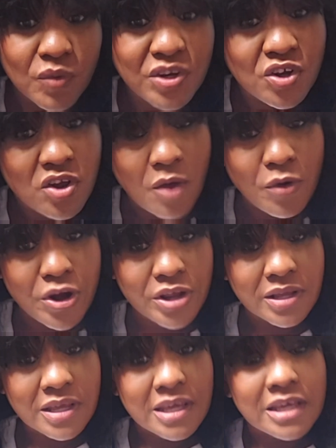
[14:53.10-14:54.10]
When you go
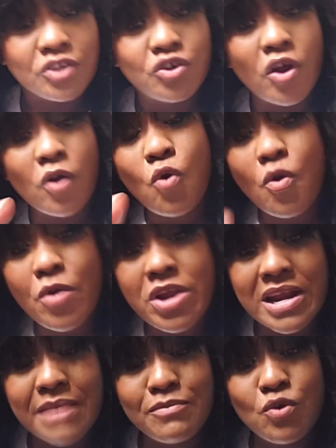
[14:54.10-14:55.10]
work, your
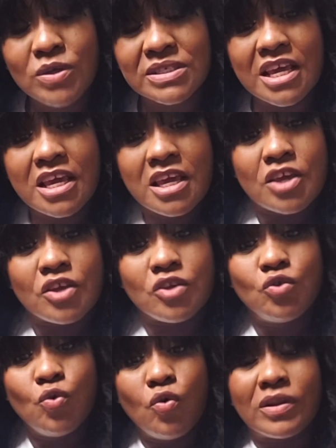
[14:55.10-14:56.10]
co-worker them know say,
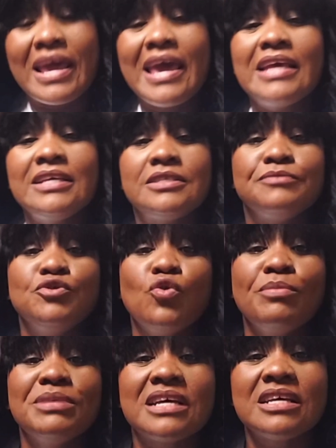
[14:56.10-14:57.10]
You
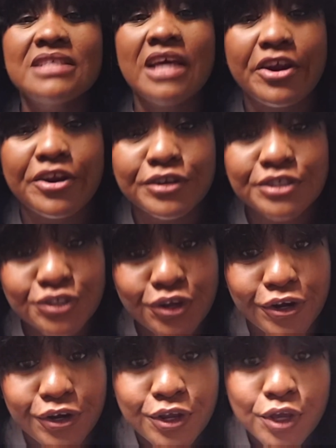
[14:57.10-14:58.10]
miss a
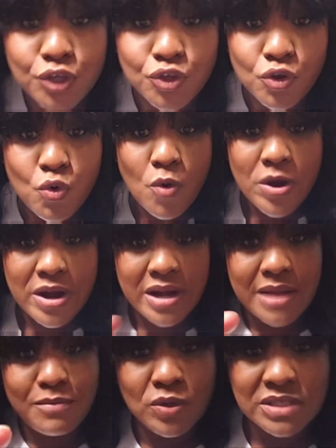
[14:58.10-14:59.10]
sir. Your
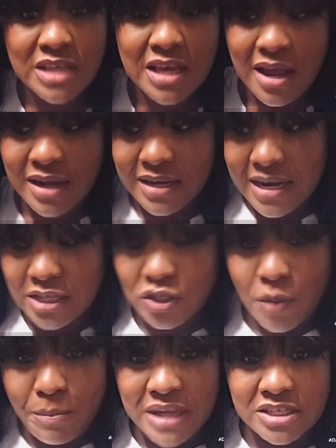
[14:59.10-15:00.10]
co-worker them know say
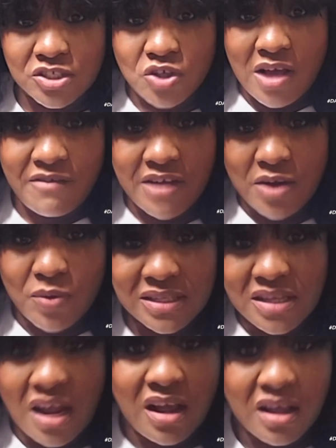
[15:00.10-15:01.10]
underneath your pants you have on
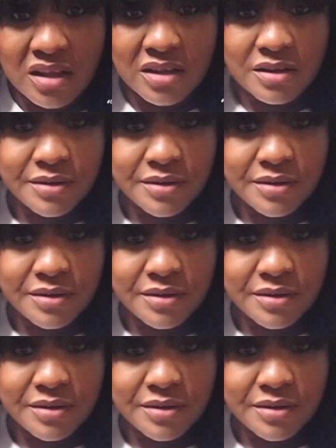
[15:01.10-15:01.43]
one tongue.